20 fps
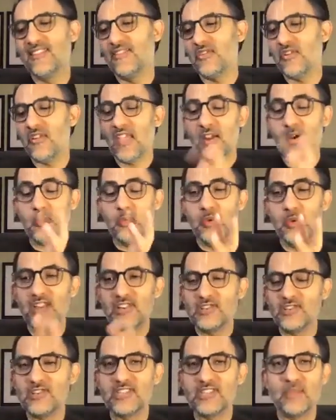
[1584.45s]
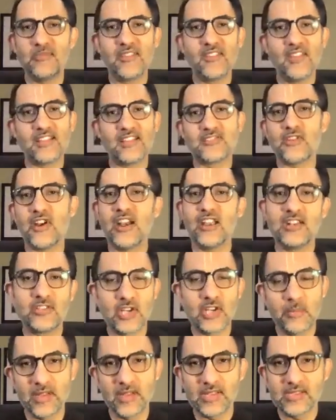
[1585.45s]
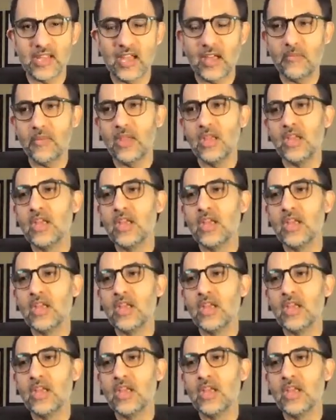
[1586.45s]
or like a witch or something that's trying to trip us up.